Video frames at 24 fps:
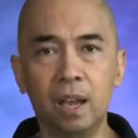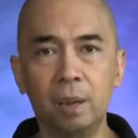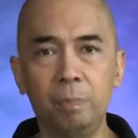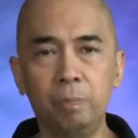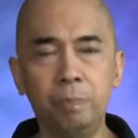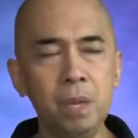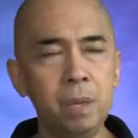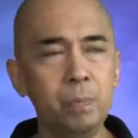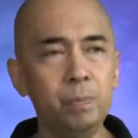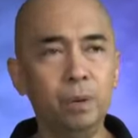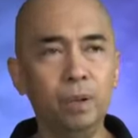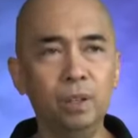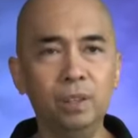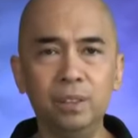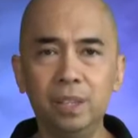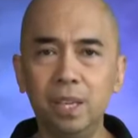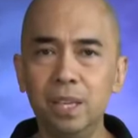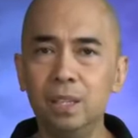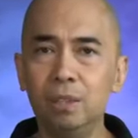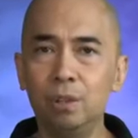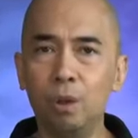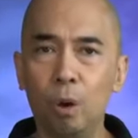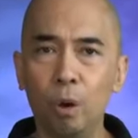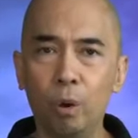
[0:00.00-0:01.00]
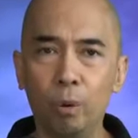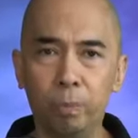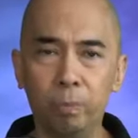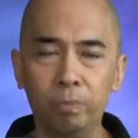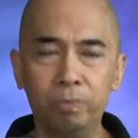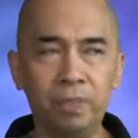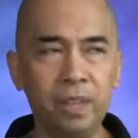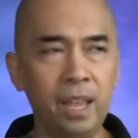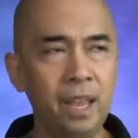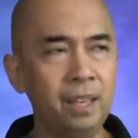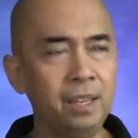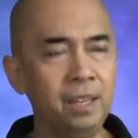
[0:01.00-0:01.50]
People need hope.
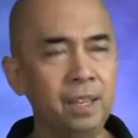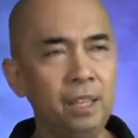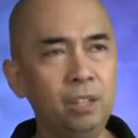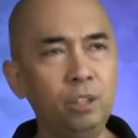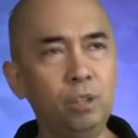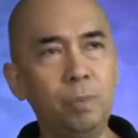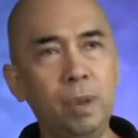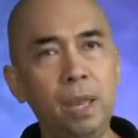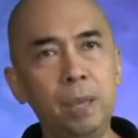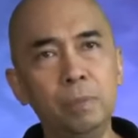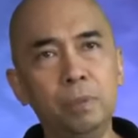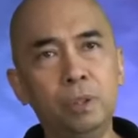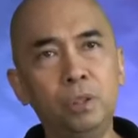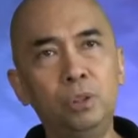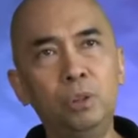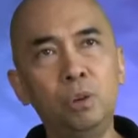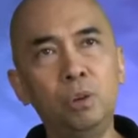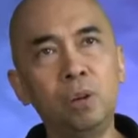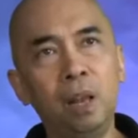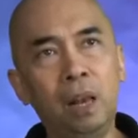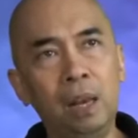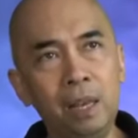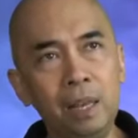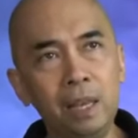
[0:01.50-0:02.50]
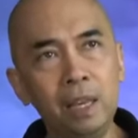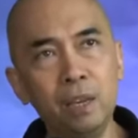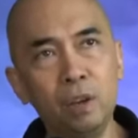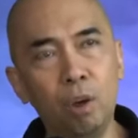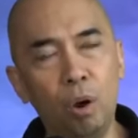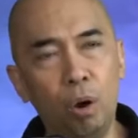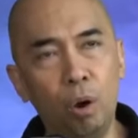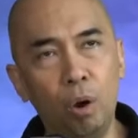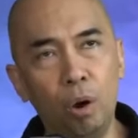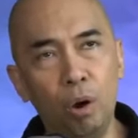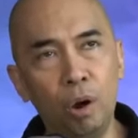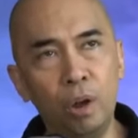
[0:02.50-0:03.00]
They need to be able to cling
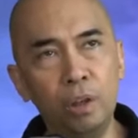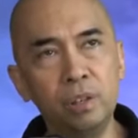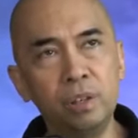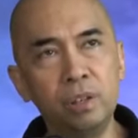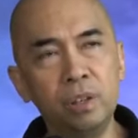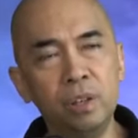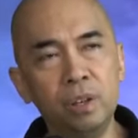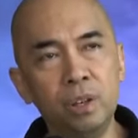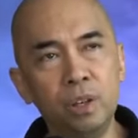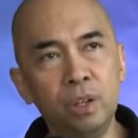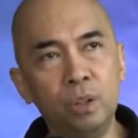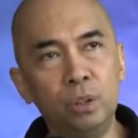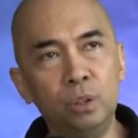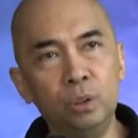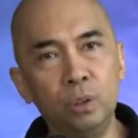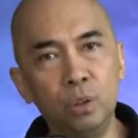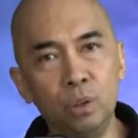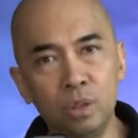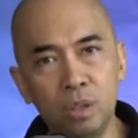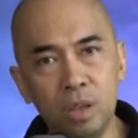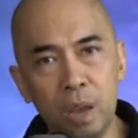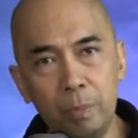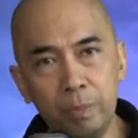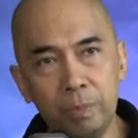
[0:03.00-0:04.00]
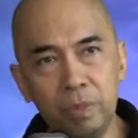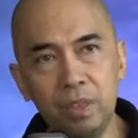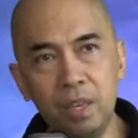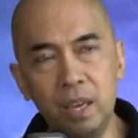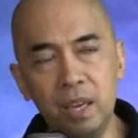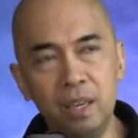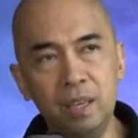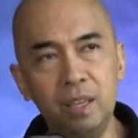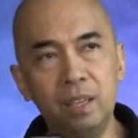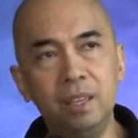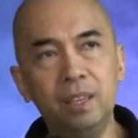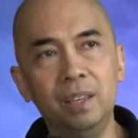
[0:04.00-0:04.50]
on to
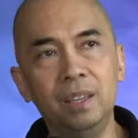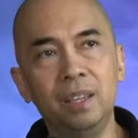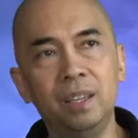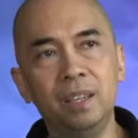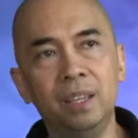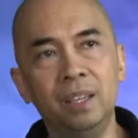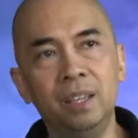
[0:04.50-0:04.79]
something